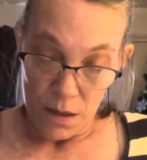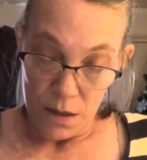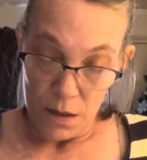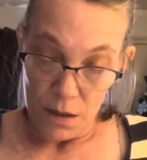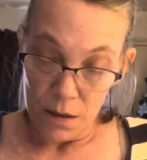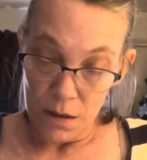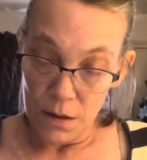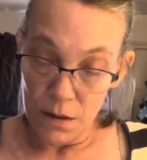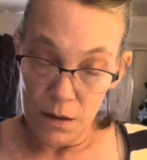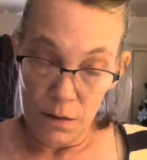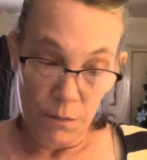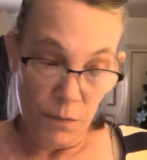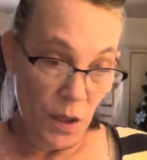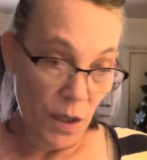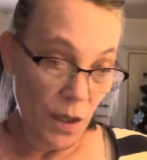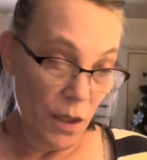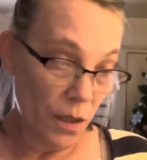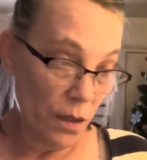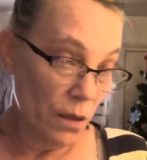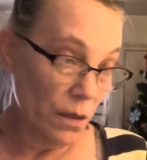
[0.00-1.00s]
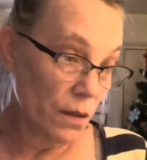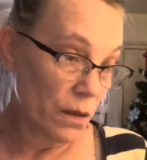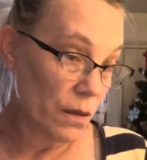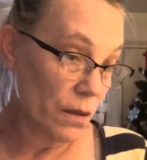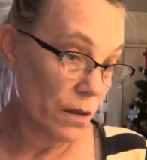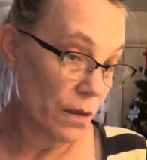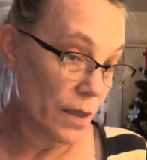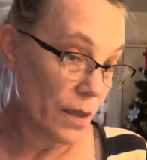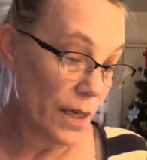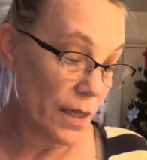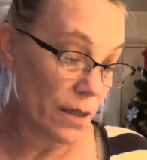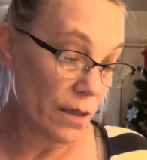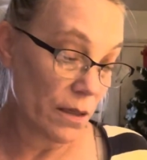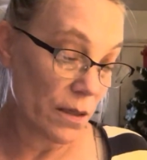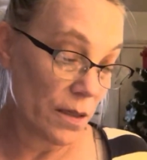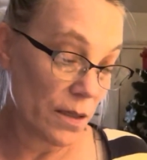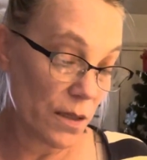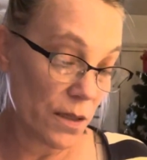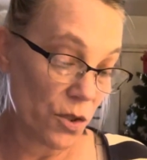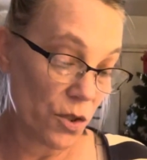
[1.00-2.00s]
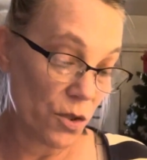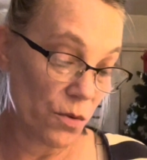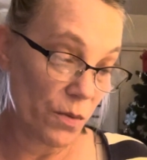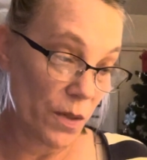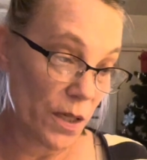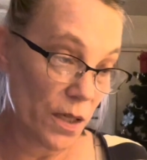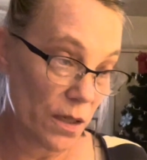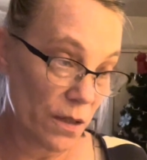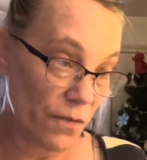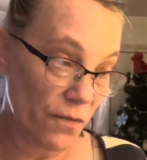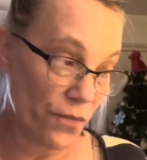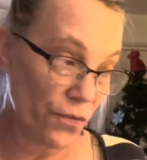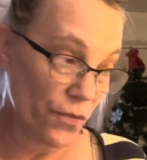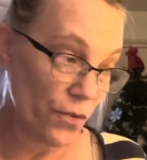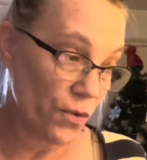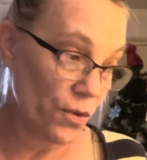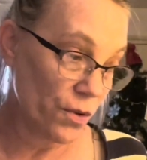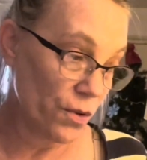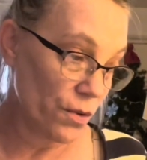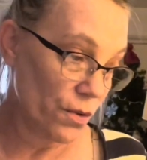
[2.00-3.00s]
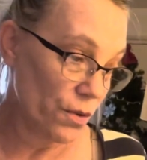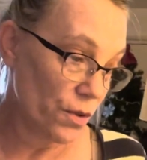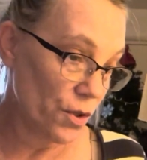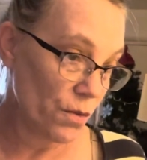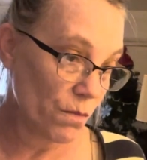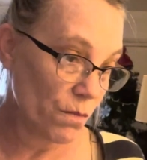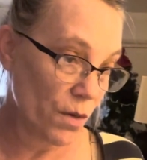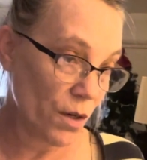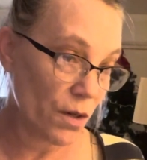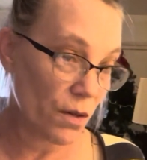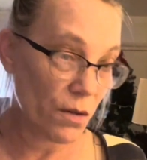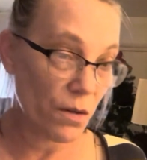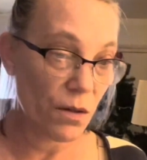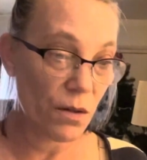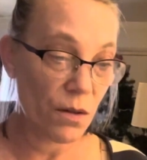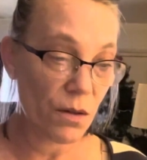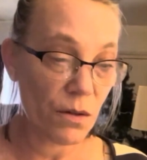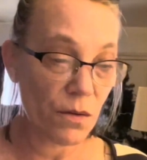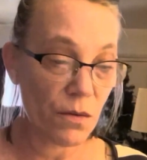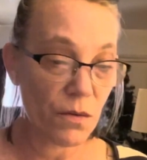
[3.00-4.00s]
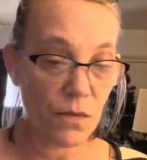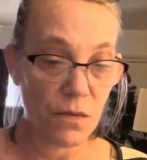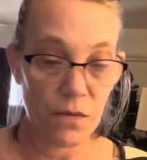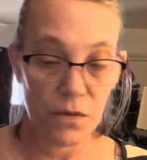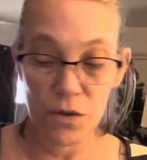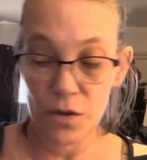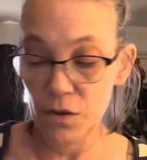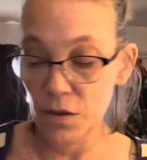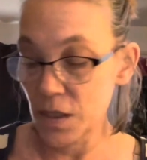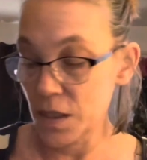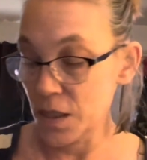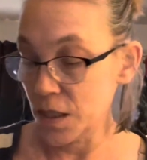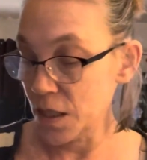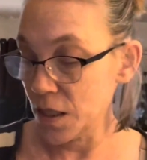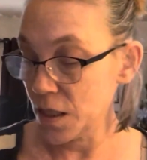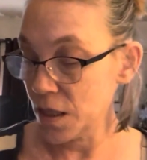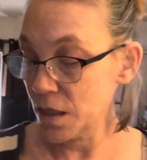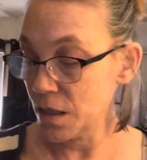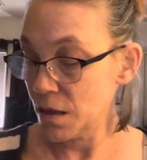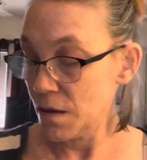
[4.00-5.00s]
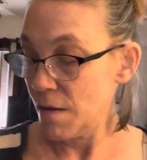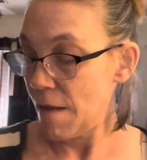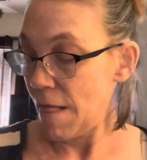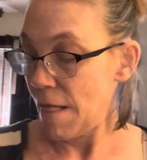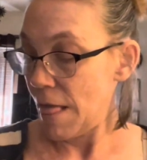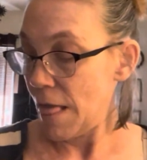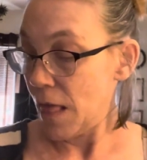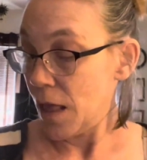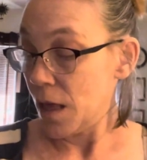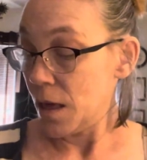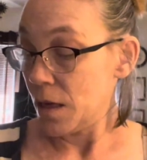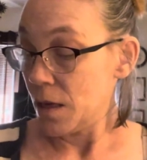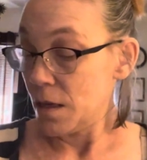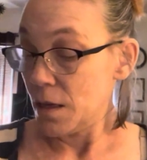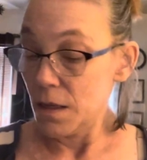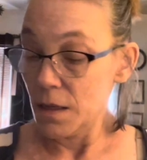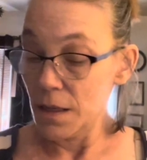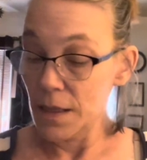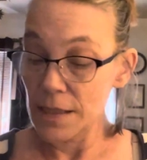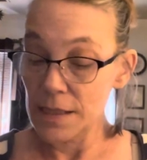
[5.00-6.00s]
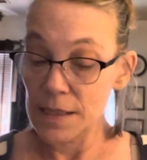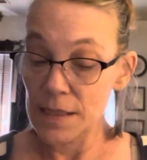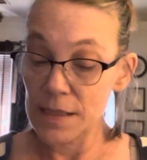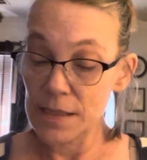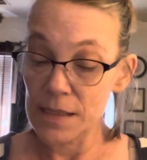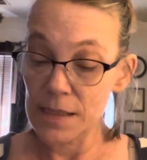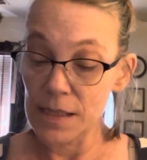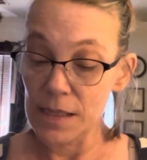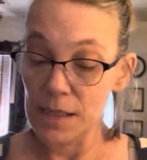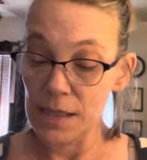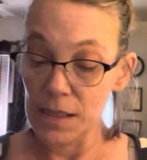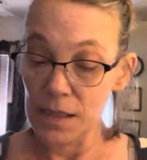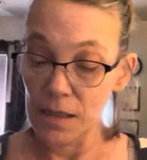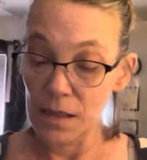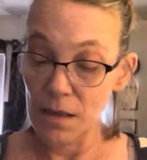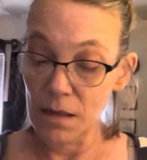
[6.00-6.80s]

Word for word: um, got that situated for tomorrow, for today. Let's see.